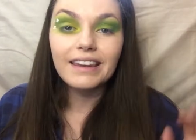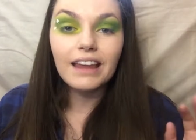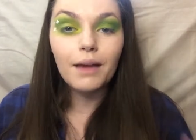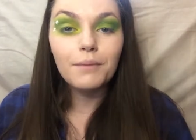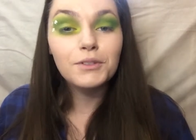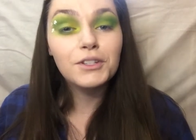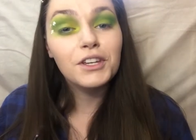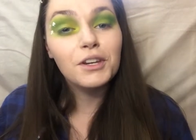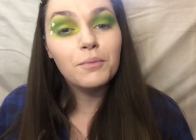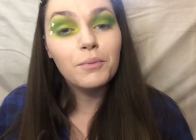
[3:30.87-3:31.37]
Now
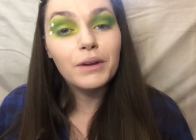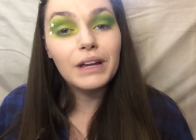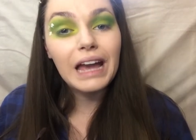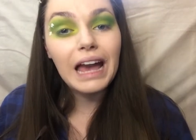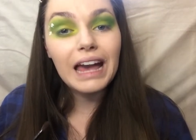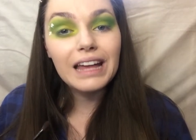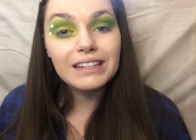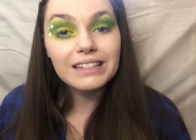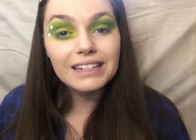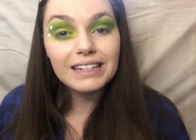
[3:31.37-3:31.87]
I'm just going to bring
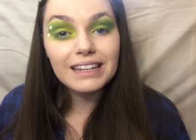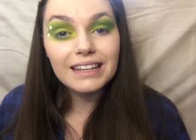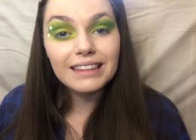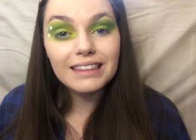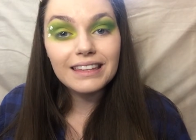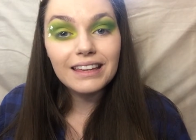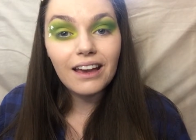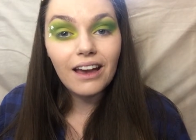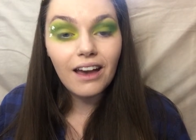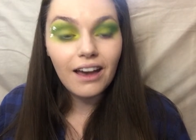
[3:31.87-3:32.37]
it underneath
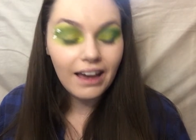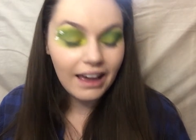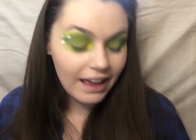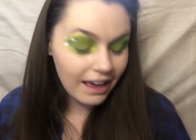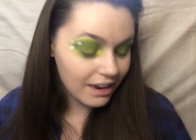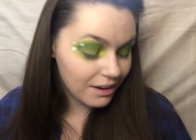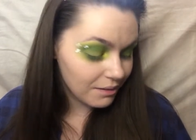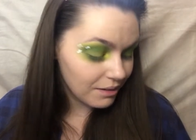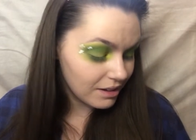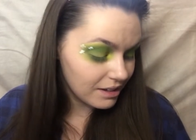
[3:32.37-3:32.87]
the eye,
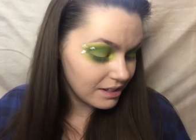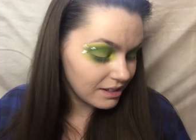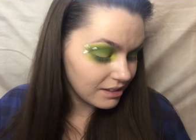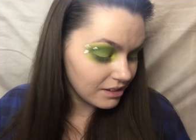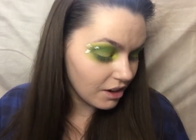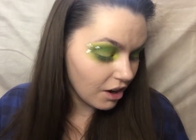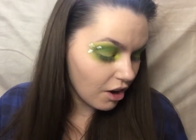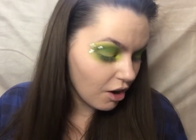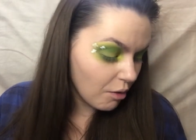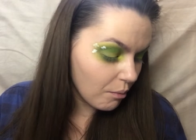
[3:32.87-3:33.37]
and I'm going to
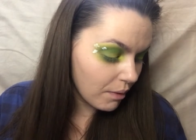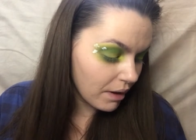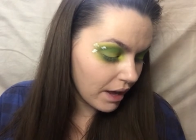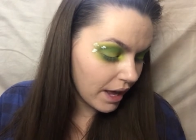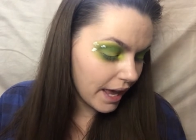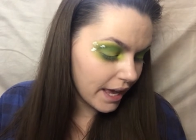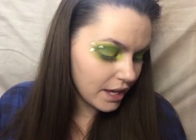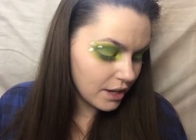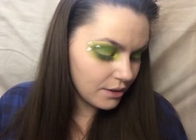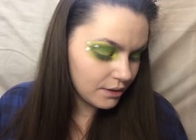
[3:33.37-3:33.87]
start
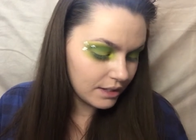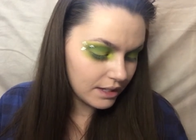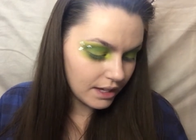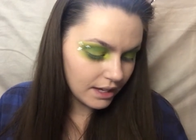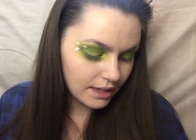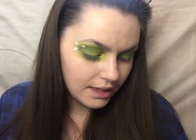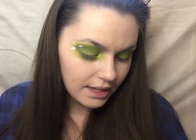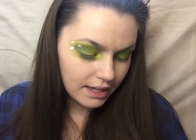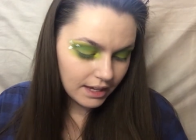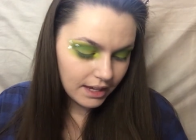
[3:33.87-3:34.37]
by
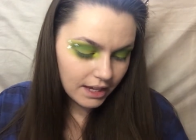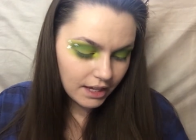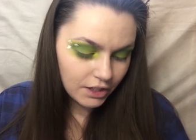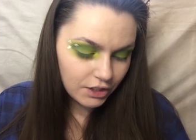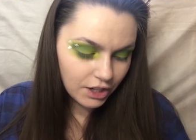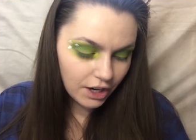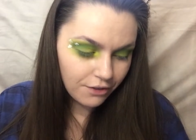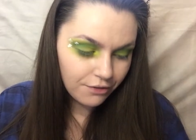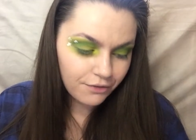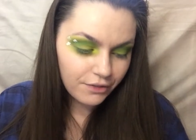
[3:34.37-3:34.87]
using the
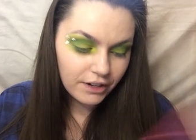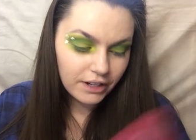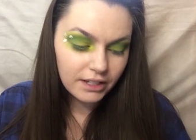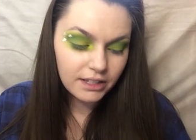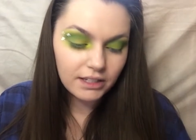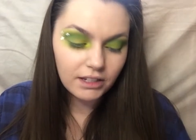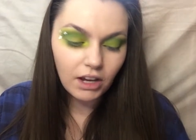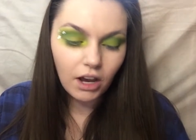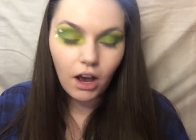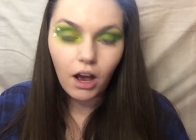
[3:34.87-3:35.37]
Jeffree
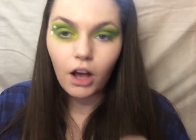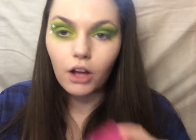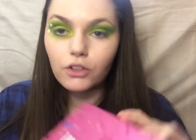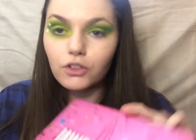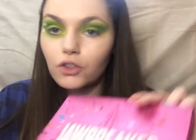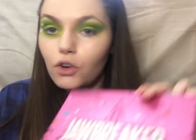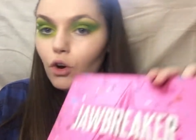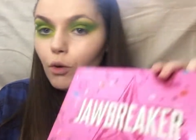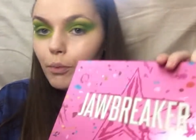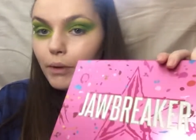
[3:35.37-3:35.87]
Star
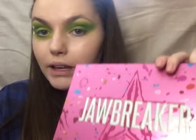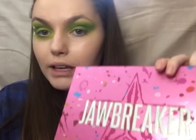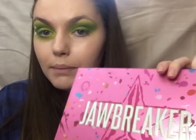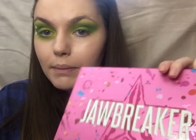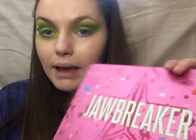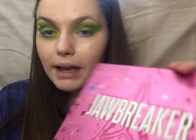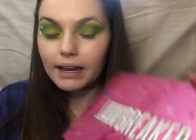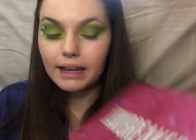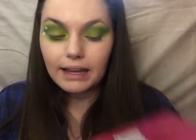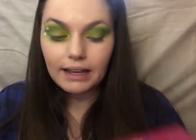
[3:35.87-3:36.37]
JAWBREAKER
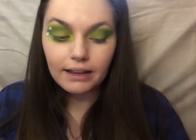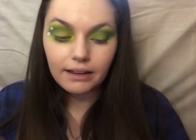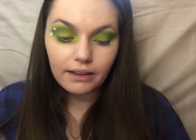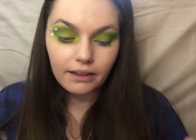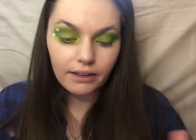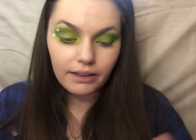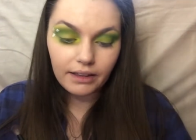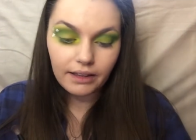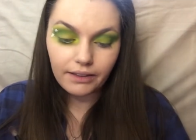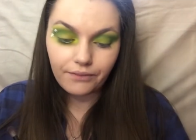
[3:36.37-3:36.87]
palette.
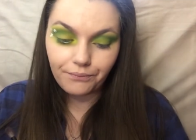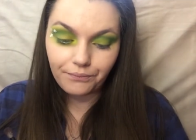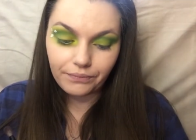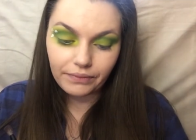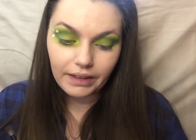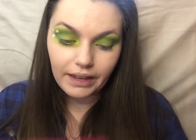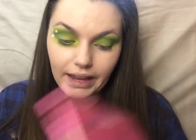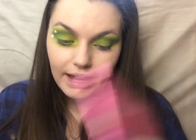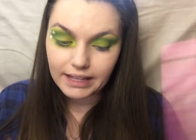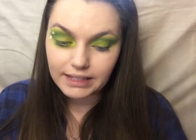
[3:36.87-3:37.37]

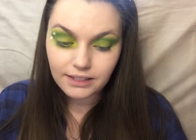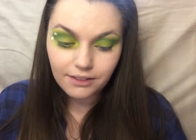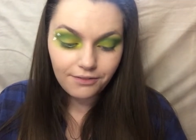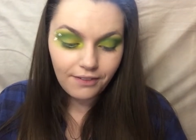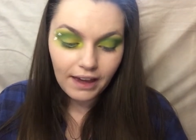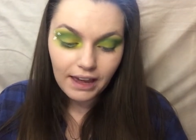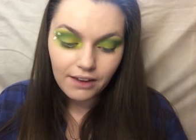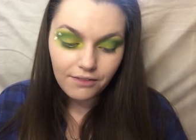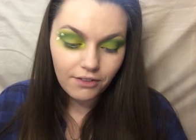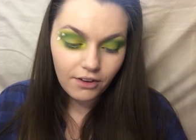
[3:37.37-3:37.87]
It's a
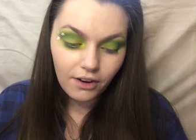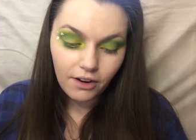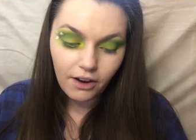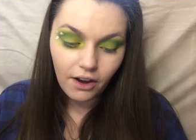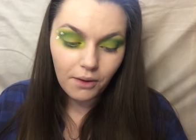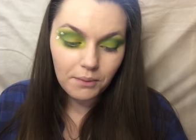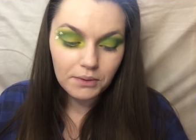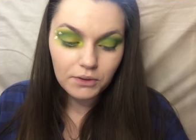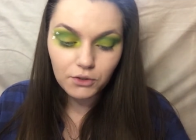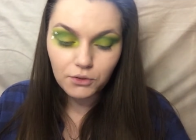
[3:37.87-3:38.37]
favourite,
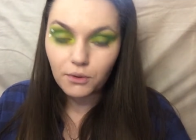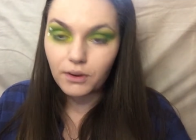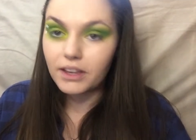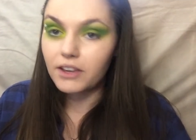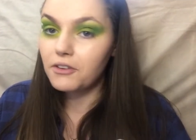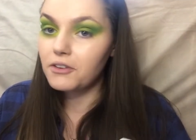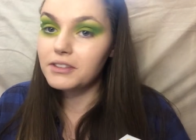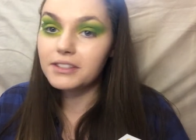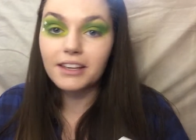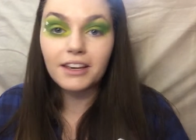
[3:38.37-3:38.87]
I'm
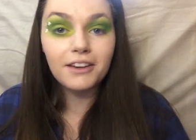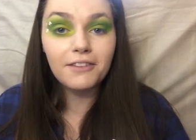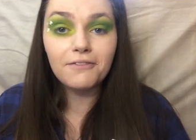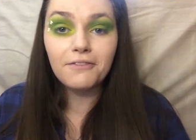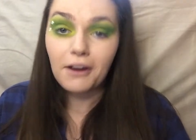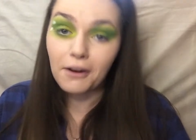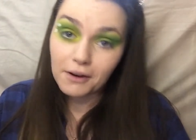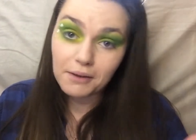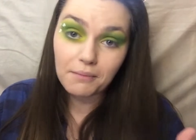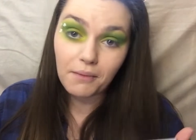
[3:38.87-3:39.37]
enjoying using it
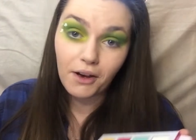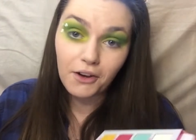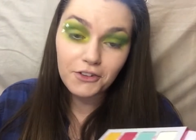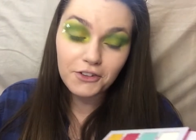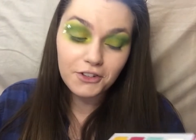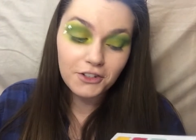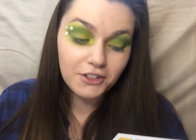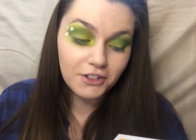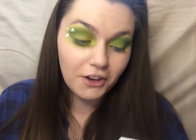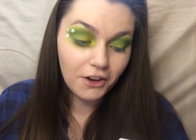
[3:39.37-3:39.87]
very
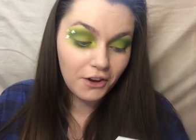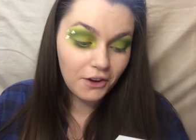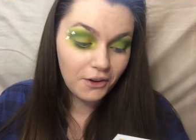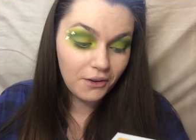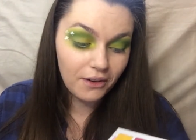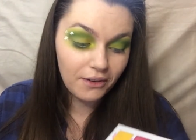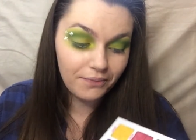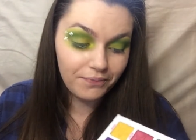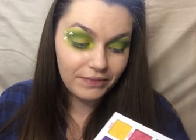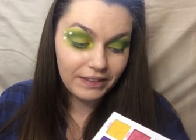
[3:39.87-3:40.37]
much,
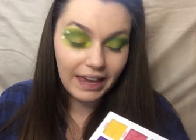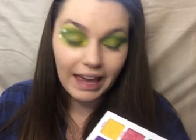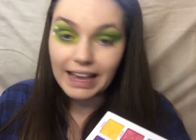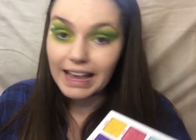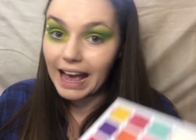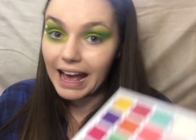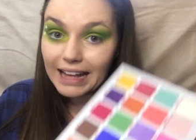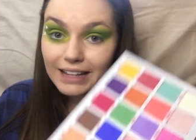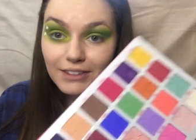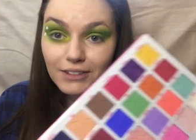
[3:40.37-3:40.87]
so get
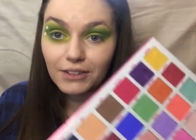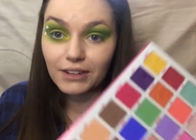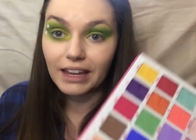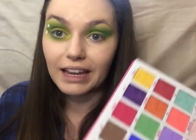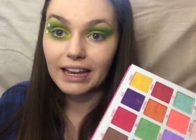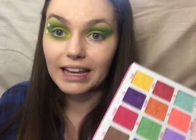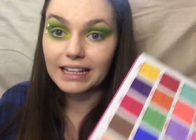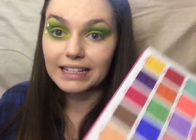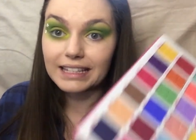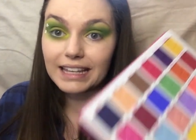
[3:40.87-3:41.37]
your hands on
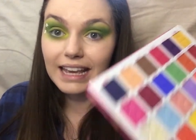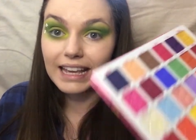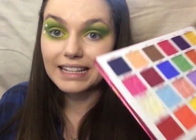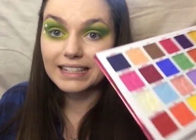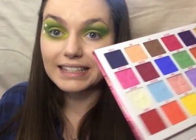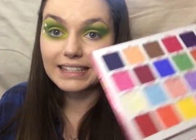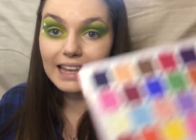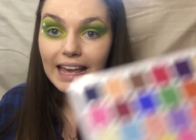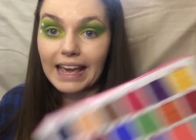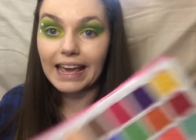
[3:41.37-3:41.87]
it because
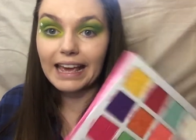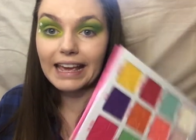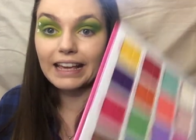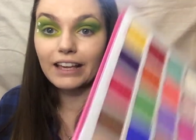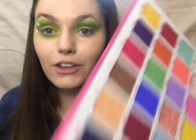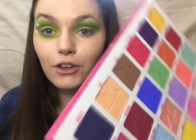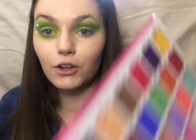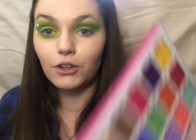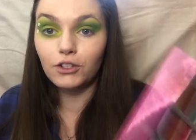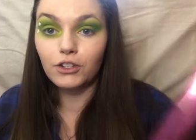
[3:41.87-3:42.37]
it's a
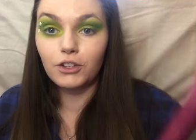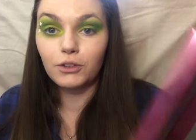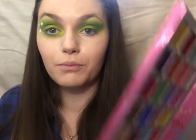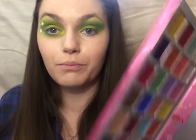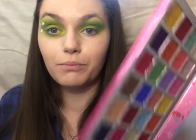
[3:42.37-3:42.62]
good